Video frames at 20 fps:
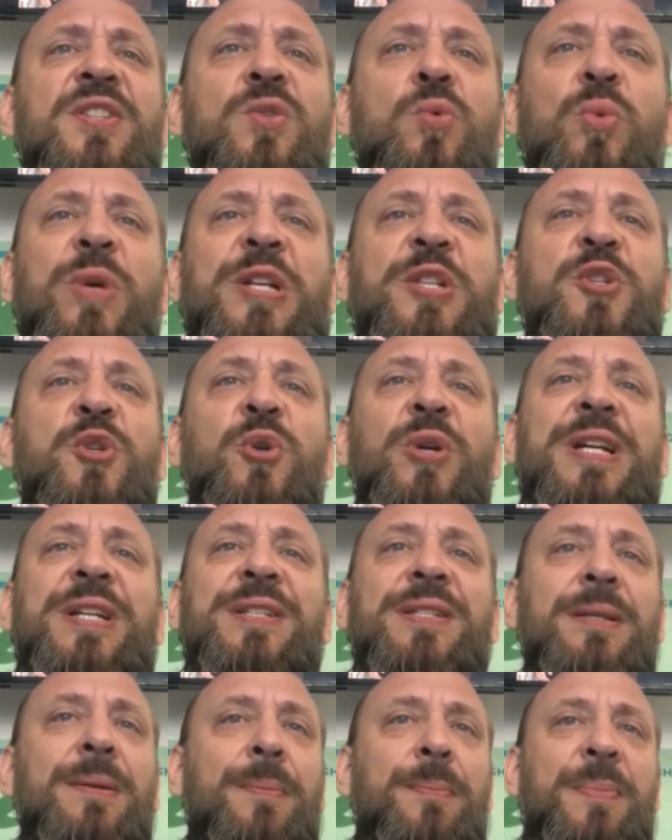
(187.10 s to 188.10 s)
sweet
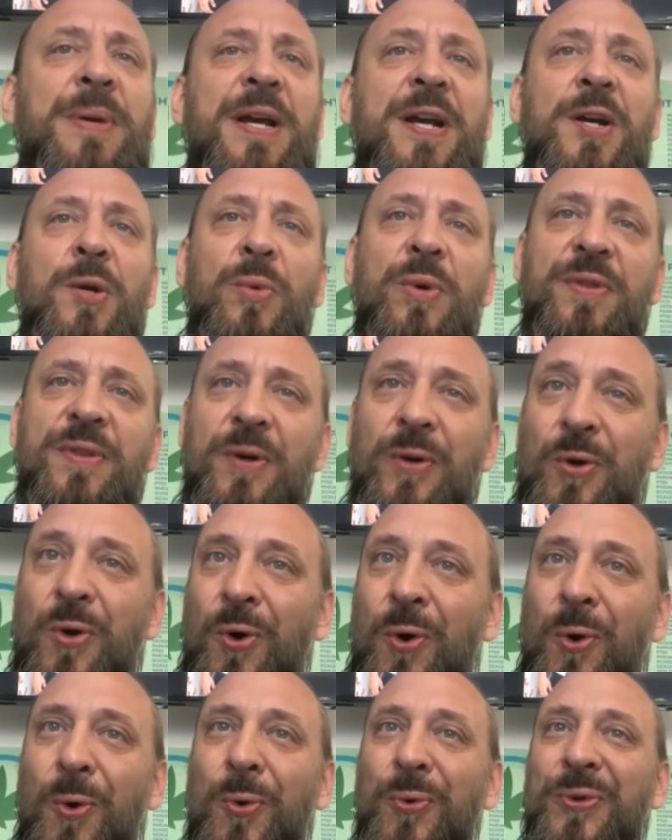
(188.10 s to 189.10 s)
treat to pair with a
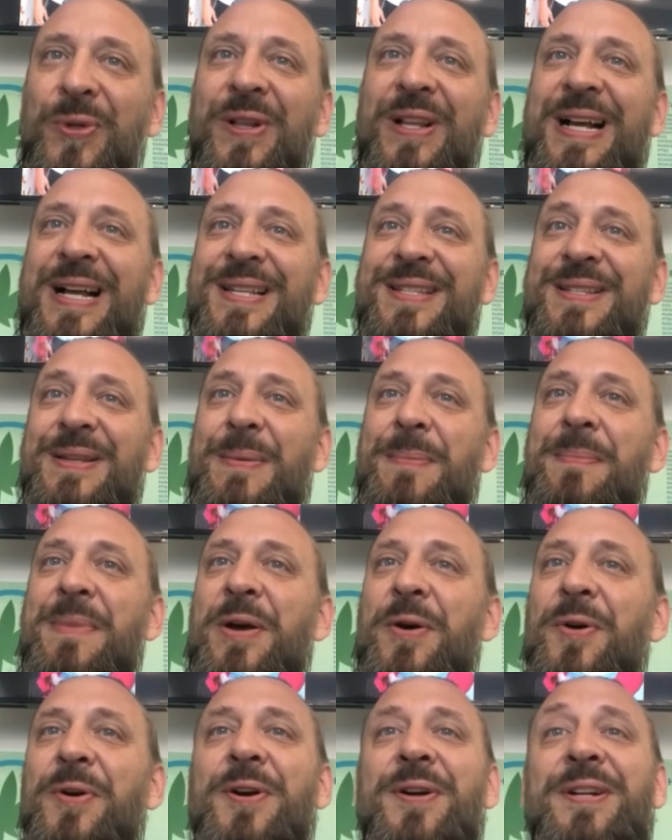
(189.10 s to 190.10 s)
cold glass of
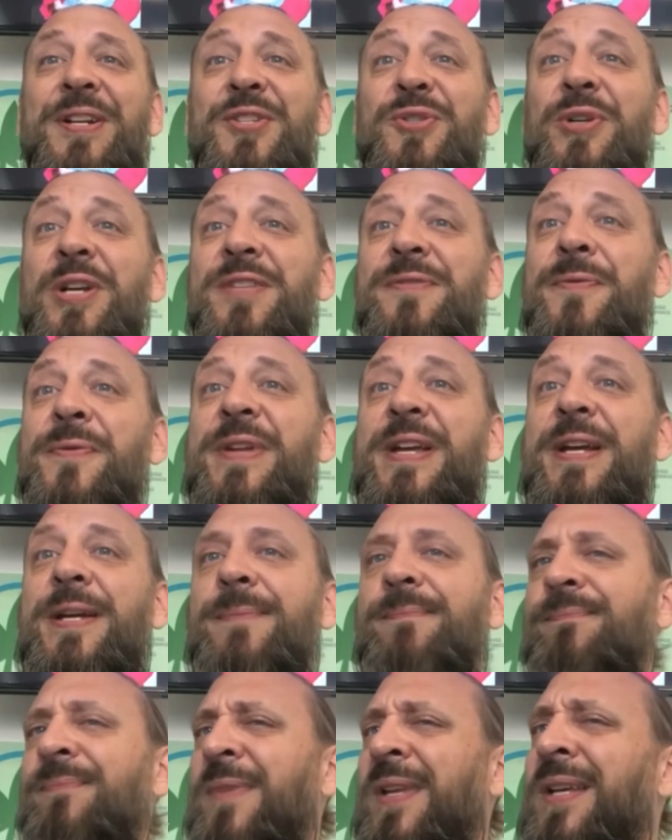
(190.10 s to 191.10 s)
milk on a stressful
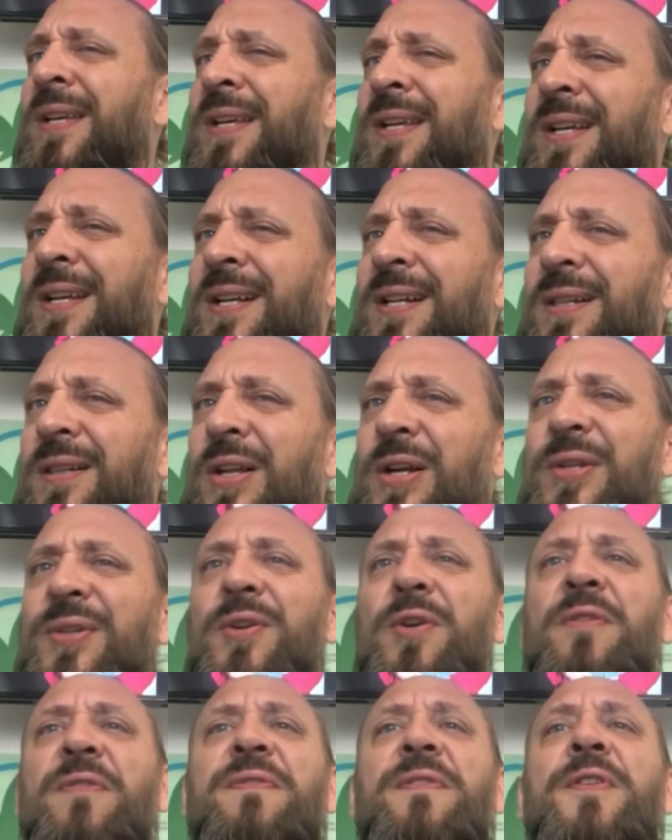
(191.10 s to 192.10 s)
day? Look
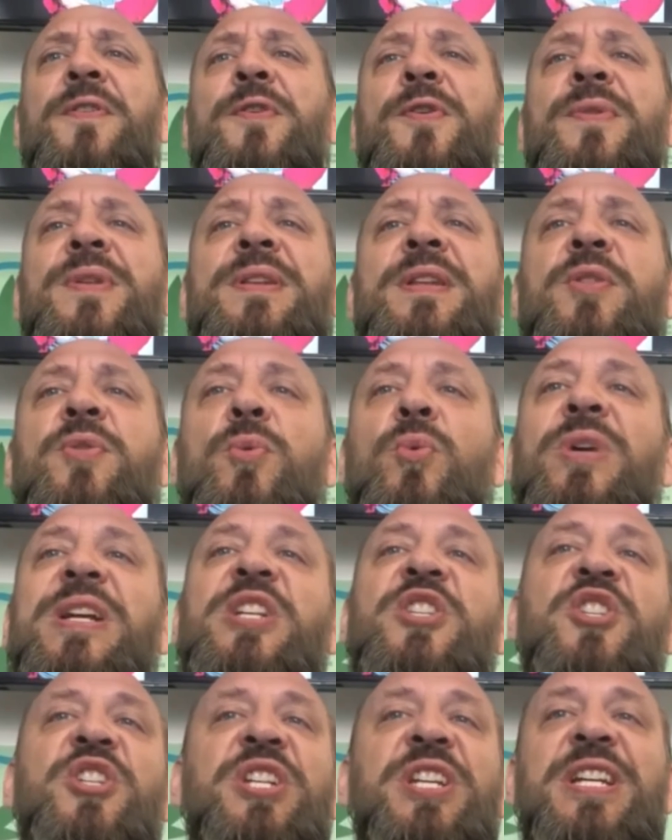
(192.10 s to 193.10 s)
no further than the
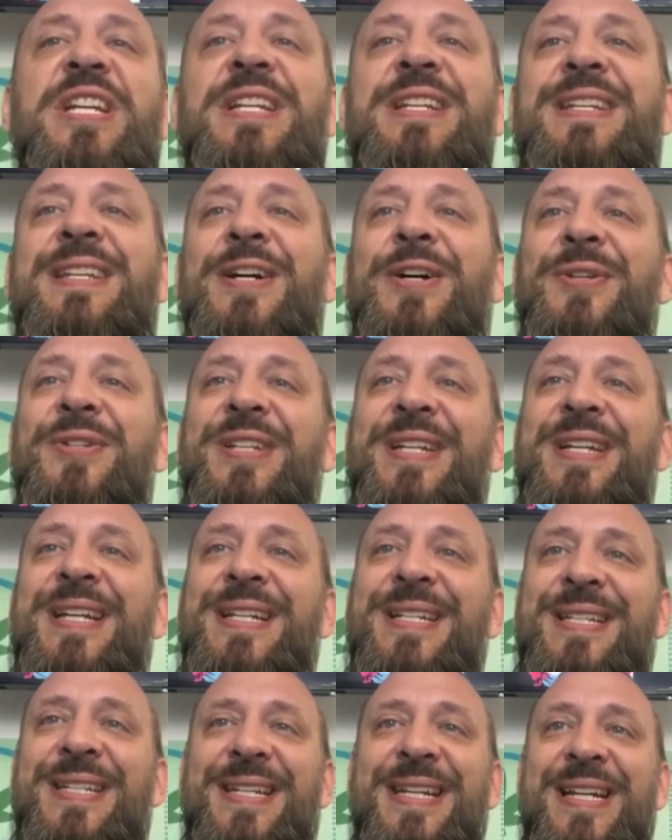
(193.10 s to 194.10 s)
3Chi Delta
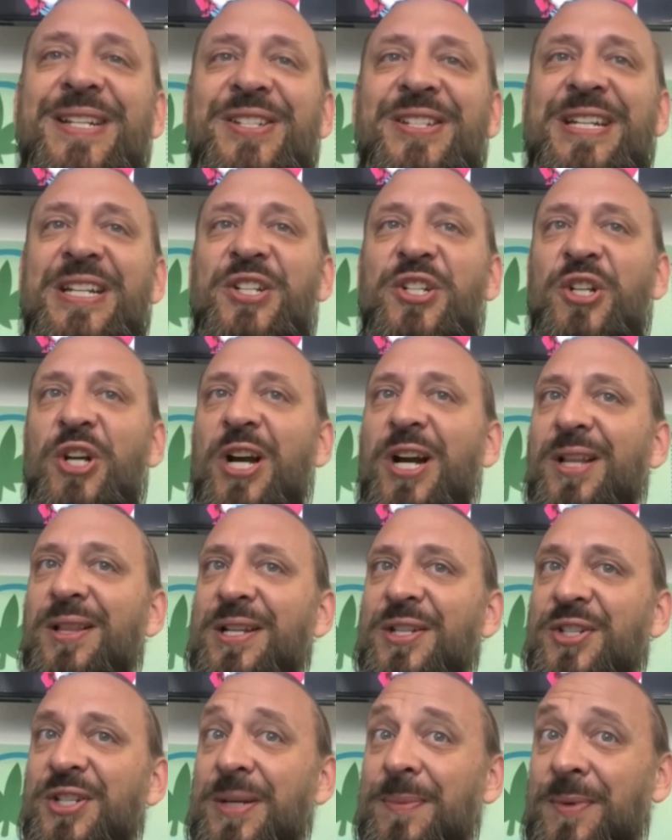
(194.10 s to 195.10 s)
8 THC
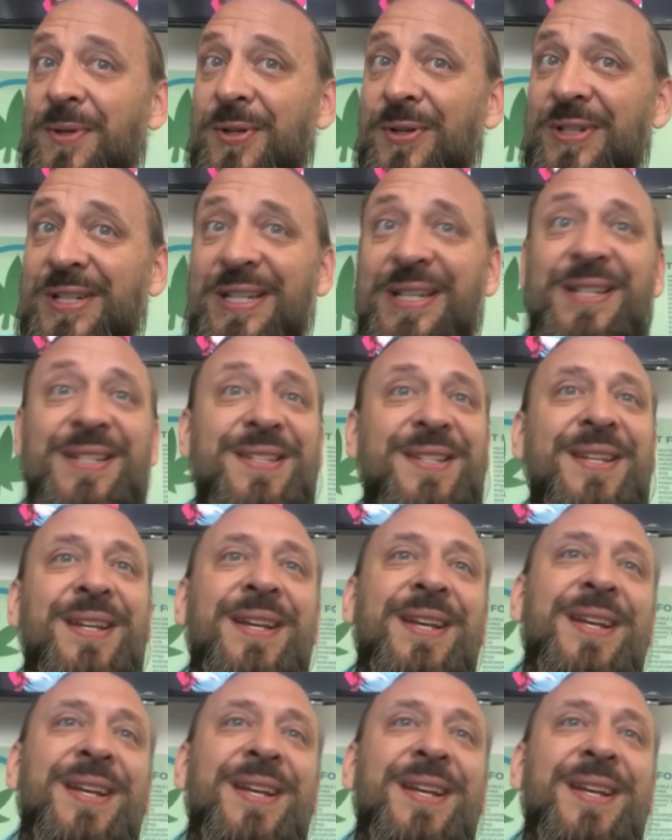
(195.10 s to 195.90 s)
chocolate chip cookies.